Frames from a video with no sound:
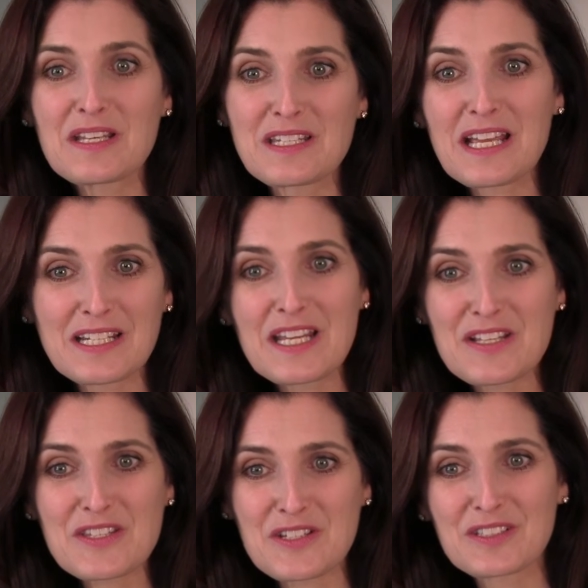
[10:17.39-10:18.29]

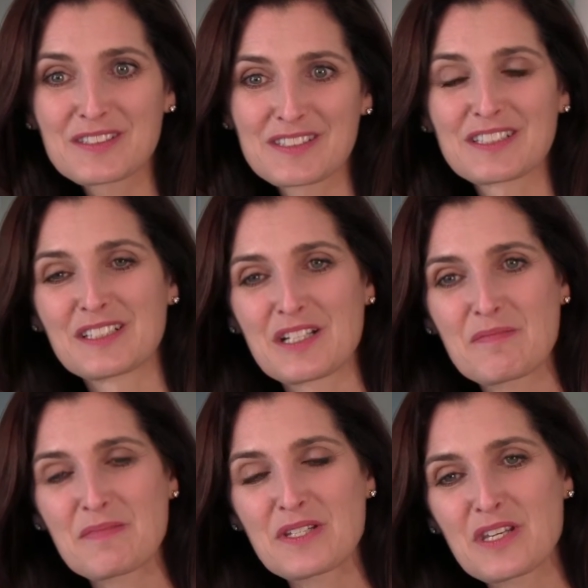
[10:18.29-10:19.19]
techniques could
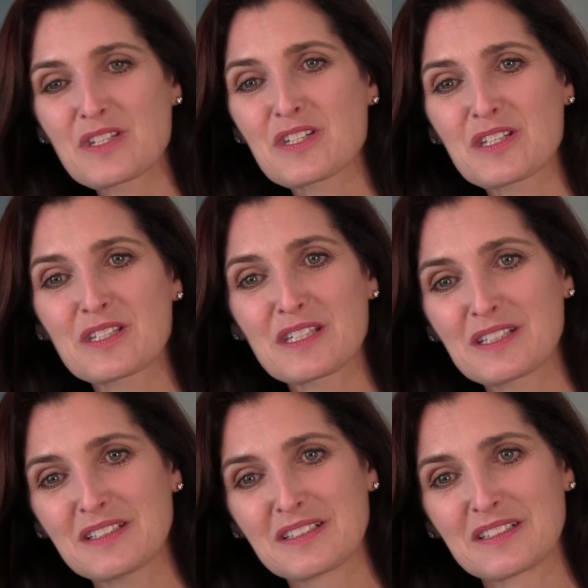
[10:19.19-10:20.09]
potentially